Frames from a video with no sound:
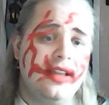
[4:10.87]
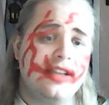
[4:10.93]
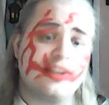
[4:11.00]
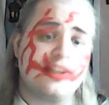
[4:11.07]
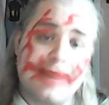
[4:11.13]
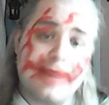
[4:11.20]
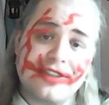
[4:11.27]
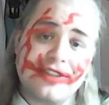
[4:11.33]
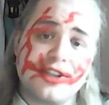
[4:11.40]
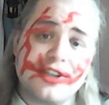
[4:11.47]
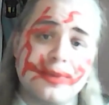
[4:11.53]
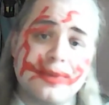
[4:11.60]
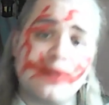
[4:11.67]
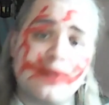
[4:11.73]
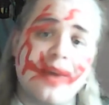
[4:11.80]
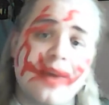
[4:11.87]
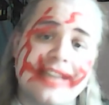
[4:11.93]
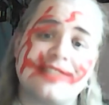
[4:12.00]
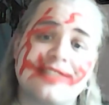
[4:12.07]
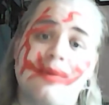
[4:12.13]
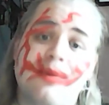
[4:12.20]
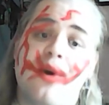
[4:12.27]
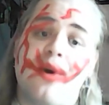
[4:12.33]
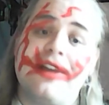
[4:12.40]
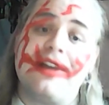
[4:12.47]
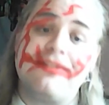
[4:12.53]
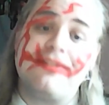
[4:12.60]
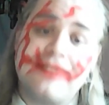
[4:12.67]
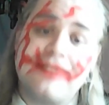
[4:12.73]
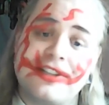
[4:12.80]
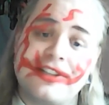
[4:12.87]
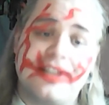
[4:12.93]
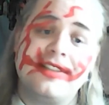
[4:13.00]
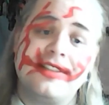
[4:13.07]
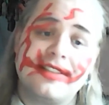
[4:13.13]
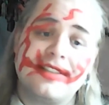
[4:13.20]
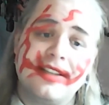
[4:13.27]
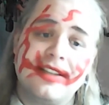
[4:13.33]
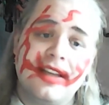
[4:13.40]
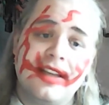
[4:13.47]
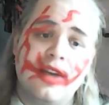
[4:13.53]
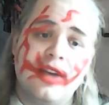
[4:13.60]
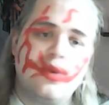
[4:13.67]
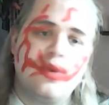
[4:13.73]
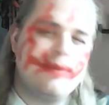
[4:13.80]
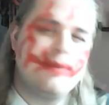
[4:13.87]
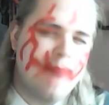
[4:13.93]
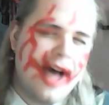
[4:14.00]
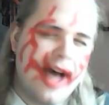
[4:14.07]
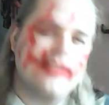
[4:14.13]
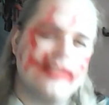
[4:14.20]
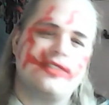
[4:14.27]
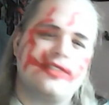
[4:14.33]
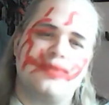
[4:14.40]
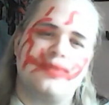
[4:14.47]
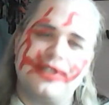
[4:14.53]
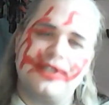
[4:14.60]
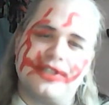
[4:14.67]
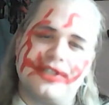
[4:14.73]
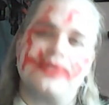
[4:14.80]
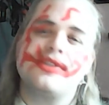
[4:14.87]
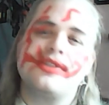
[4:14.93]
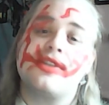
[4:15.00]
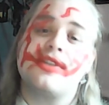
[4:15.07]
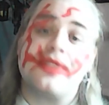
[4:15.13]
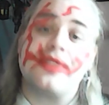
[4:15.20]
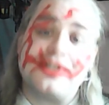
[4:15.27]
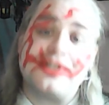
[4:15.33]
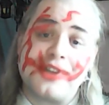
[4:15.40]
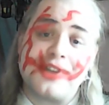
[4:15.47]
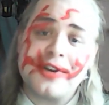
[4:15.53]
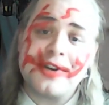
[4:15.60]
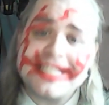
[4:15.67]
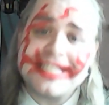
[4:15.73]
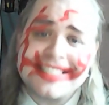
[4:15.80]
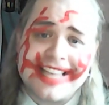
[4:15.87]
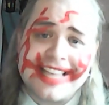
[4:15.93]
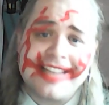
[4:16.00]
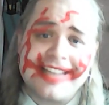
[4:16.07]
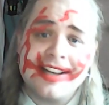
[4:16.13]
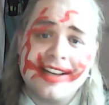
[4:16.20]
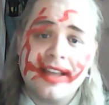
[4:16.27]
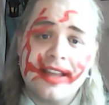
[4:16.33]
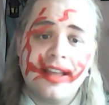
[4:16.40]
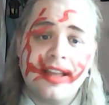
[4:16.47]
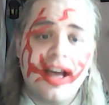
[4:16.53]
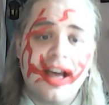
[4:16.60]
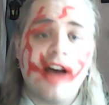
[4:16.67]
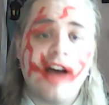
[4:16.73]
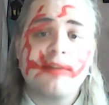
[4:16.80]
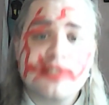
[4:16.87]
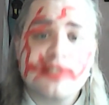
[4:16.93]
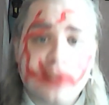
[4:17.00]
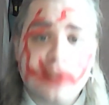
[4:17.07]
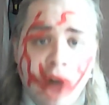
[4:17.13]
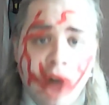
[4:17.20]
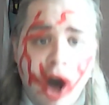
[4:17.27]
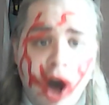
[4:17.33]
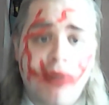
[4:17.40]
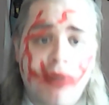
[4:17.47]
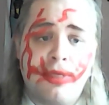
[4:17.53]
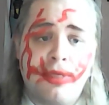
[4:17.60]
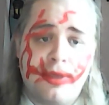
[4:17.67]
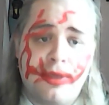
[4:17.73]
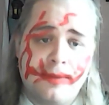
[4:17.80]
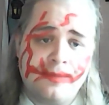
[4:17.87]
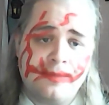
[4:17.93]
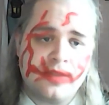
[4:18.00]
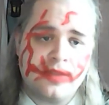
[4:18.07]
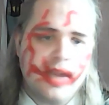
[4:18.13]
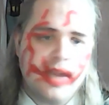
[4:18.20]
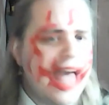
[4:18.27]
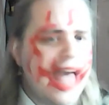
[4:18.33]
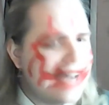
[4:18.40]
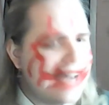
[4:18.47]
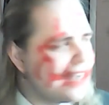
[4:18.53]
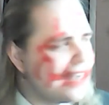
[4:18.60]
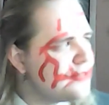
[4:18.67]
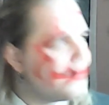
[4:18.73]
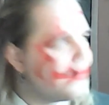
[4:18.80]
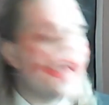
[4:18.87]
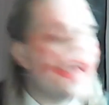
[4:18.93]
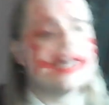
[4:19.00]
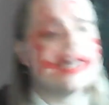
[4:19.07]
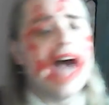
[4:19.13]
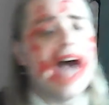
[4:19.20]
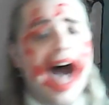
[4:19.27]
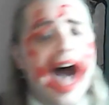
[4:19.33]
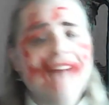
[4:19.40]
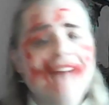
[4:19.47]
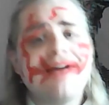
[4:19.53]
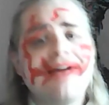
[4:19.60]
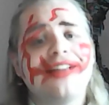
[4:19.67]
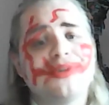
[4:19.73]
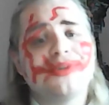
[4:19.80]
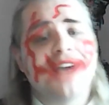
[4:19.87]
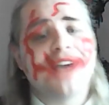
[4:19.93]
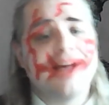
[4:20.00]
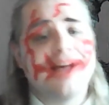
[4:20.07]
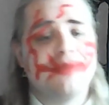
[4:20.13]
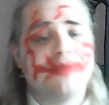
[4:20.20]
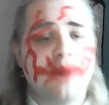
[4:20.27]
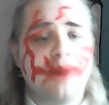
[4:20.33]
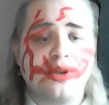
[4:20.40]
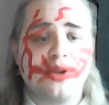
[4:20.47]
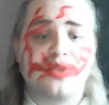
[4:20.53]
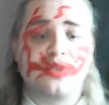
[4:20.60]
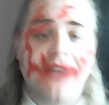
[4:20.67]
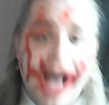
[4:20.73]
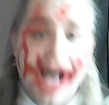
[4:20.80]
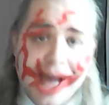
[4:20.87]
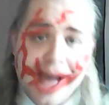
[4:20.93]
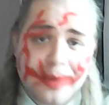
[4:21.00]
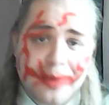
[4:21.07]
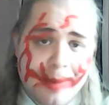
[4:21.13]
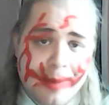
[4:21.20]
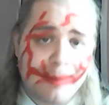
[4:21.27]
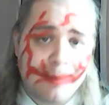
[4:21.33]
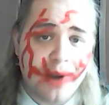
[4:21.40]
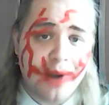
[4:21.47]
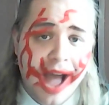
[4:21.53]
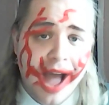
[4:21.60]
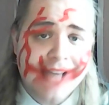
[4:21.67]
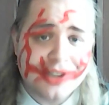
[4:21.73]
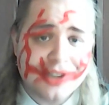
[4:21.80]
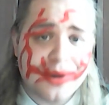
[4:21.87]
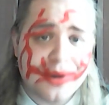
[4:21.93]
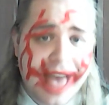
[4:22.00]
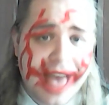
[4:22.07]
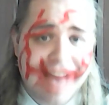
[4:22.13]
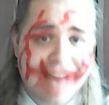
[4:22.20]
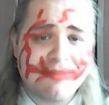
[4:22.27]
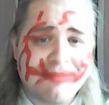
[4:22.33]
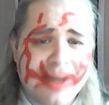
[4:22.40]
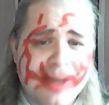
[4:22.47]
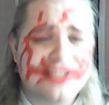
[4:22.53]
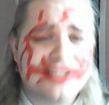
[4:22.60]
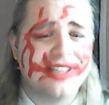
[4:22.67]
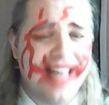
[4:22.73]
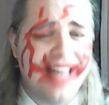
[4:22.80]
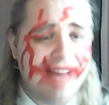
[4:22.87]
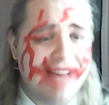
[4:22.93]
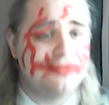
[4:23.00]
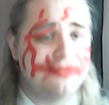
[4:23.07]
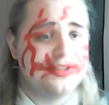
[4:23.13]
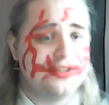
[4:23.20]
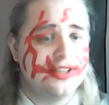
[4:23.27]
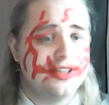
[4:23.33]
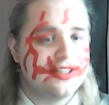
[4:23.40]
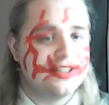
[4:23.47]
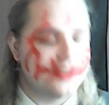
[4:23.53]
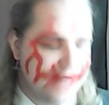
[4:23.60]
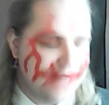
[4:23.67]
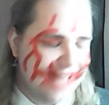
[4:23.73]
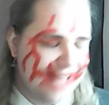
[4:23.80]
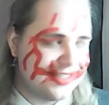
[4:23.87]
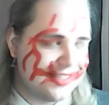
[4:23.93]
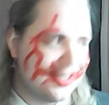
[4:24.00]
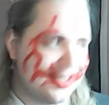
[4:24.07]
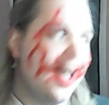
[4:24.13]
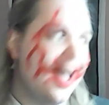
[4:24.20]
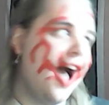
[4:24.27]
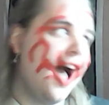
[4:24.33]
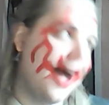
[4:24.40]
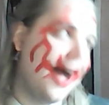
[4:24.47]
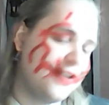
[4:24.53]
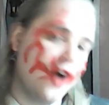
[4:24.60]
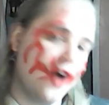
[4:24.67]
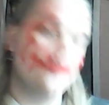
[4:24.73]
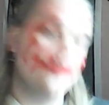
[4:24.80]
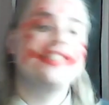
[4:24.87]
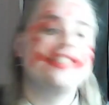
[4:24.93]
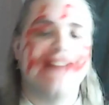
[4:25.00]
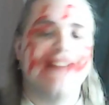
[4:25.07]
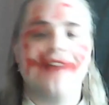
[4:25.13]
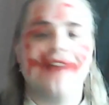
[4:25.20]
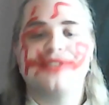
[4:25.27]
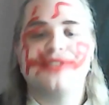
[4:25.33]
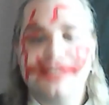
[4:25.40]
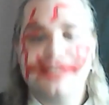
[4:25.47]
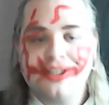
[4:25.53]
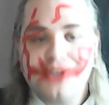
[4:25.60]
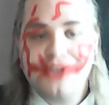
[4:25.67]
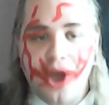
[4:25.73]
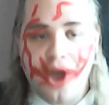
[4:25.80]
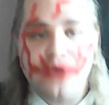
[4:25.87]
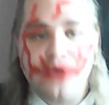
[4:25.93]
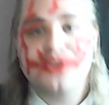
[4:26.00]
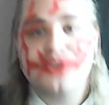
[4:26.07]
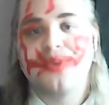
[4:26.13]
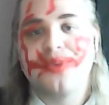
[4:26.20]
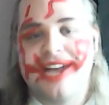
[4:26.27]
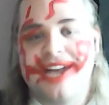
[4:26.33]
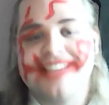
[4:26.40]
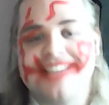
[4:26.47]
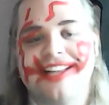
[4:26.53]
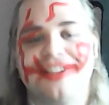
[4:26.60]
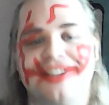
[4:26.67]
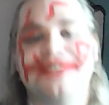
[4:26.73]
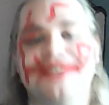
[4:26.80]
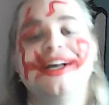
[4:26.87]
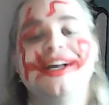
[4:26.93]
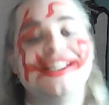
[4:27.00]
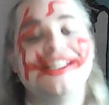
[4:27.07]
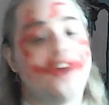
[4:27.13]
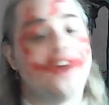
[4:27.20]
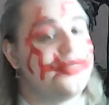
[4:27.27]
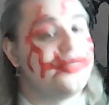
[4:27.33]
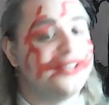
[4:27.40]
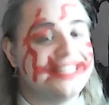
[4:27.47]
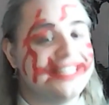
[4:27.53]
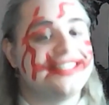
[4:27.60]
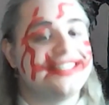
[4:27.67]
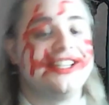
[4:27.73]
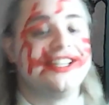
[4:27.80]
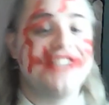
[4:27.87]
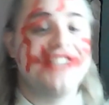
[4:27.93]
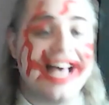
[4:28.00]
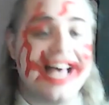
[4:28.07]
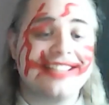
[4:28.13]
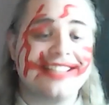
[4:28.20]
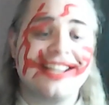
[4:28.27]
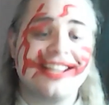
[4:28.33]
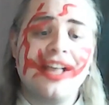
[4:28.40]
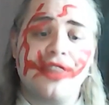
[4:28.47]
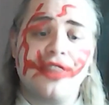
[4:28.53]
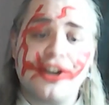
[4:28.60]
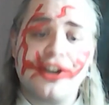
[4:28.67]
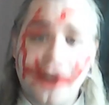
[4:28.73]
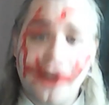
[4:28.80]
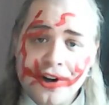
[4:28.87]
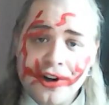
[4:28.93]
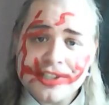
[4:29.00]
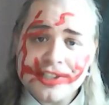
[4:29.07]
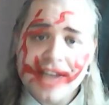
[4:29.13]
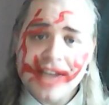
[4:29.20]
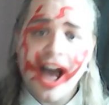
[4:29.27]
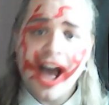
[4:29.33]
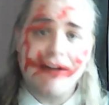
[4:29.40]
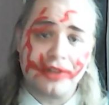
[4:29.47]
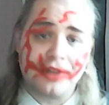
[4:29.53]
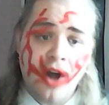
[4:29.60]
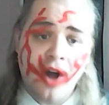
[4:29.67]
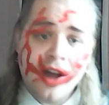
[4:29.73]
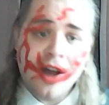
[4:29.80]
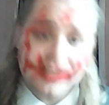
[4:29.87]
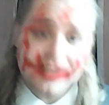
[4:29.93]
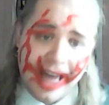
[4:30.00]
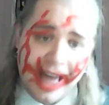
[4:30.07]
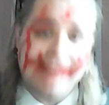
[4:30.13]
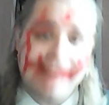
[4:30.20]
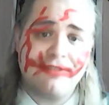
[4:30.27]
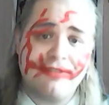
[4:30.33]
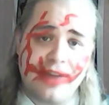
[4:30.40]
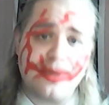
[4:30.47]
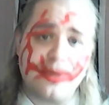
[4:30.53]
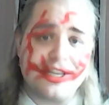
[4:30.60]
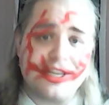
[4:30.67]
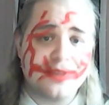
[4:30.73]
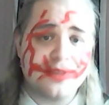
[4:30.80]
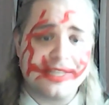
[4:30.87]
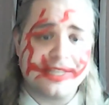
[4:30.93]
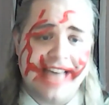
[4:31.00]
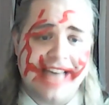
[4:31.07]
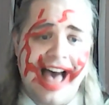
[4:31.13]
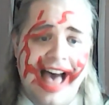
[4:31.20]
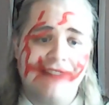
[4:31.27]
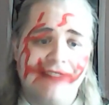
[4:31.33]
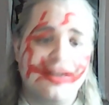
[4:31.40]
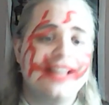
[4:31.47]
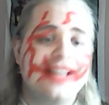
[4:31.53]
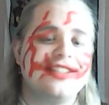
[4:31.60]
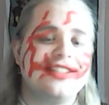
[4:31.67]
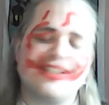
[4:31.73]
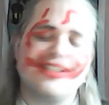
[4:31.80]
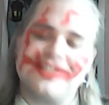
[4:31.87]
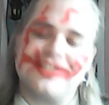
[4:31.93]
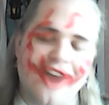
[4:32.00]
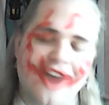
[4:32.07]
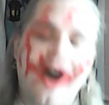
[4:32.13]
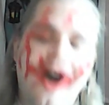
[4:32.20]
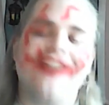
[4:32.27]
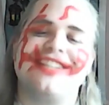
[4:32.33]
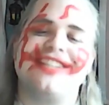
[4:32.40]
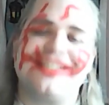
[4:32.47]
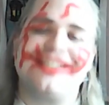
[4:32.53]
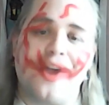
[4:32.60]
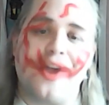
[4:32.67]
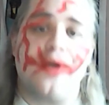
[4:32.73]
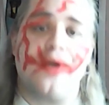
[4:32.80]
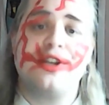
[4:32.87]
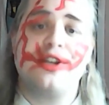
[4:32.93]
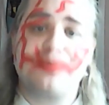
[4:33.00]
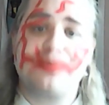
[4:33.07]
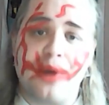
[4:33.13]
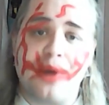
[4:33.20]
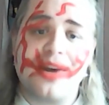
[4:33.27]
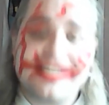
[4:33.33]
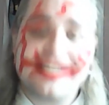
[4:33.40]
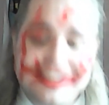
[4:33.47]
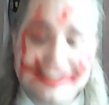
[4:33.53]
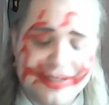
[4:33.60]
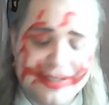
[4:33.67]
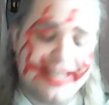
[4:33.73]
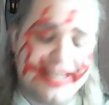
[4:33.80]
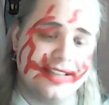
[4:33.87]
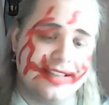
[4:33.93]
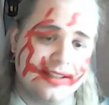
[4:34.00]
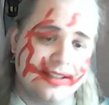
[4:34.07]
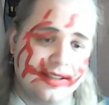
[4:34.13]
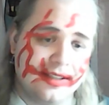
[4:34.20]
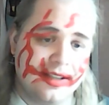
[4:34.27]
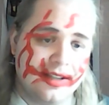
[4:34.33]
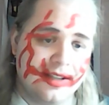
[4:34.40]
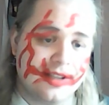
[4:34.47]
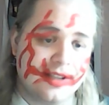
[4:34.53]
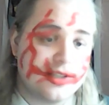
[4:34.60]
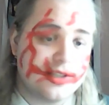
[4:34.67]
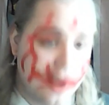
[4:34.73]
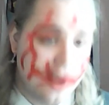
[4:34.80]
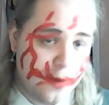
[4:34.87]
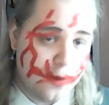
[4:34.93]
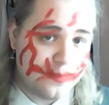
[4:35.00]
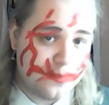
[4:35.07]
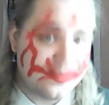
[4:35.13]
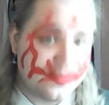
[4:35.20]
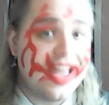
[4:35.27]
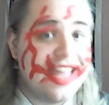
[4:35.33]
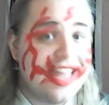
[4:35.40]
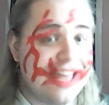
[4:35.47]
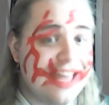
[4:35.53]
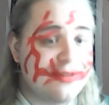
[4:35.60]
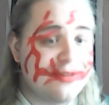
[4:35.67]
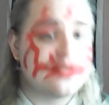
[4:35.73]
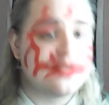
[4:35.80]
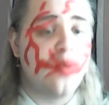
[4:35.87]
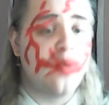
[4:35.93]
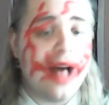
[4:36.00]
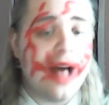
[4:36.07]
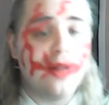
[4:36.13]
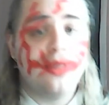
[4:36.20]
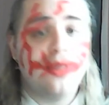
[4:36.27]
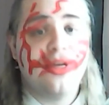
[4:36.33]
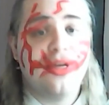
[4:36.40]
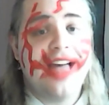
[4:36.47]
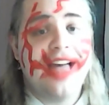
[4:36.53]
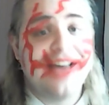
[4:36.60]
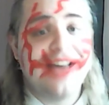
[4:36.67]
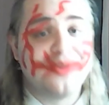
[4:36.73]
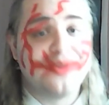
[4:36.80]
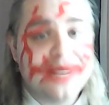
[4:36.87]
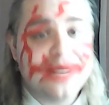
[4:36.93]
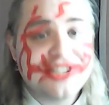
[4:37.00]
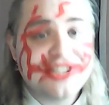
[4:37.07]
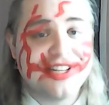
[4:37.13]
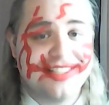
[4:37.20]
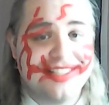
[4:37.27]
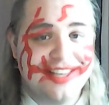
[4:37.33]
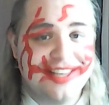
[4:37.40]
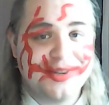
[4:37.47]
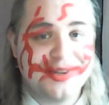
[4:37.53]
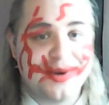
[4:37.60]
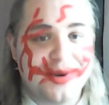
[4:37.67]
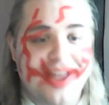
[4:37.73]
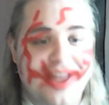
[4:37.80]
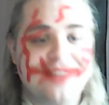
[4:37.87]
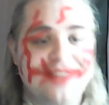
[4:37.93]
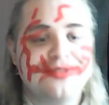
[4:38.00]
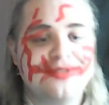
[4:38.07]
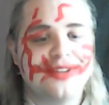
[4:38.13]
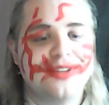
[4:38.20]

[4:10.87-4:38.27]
To make the human race more efficient, we must reduce the dirty sin of sloth. And I do find I value time the most when I remember I don't have much left. So yes, I know it sounds a little gauche when I tell you, not the least in jest, the curse of long life that we humans have does not encourage productivity. So, if it's wealth and riches that you crave,